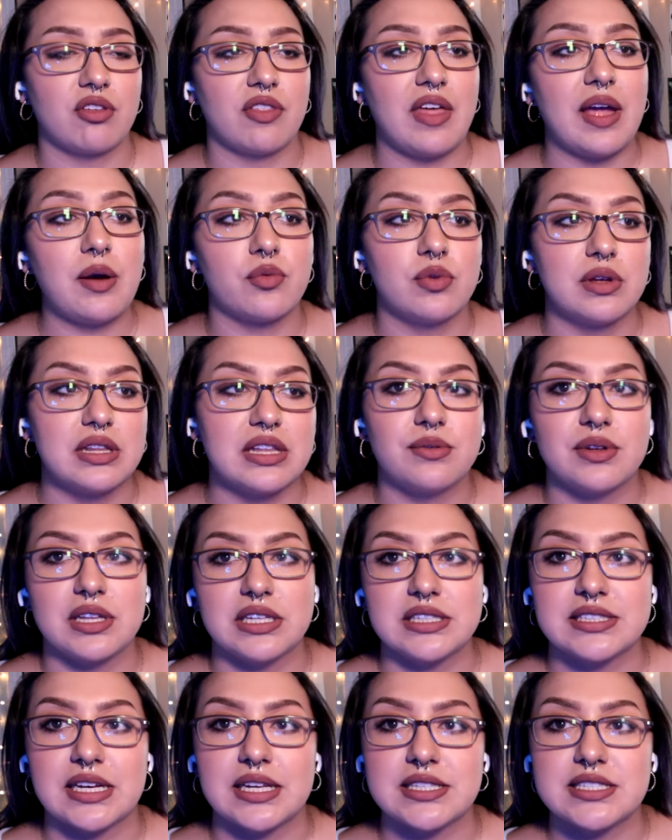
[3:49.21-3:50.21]
So that
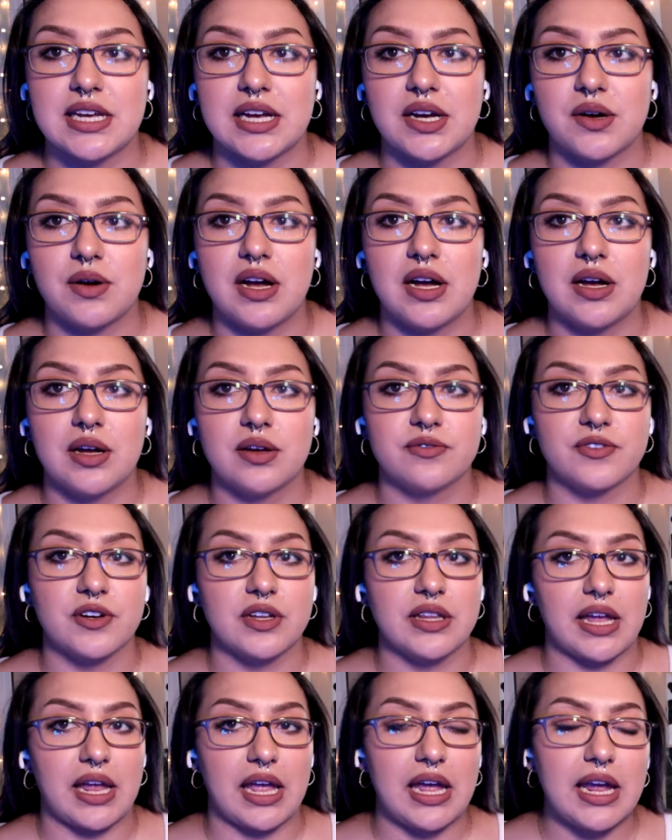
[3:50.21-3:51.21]
really stands out
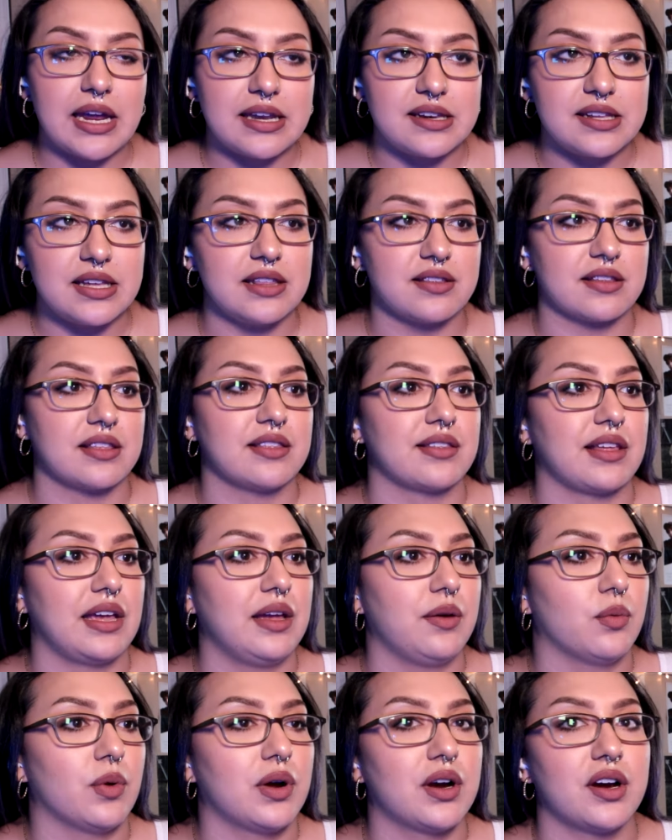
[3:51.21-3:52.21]
for like ATEEZ, because
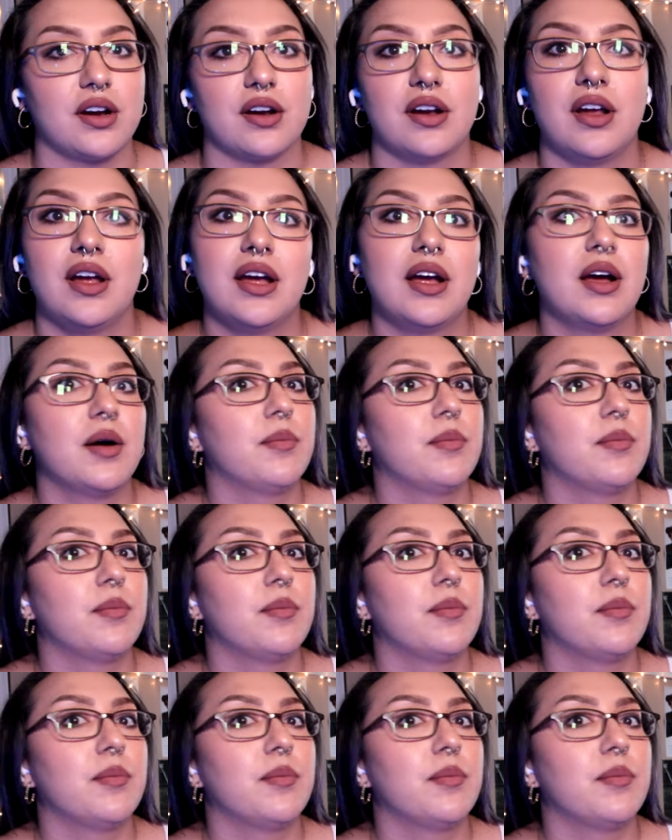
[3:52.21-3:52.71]
they were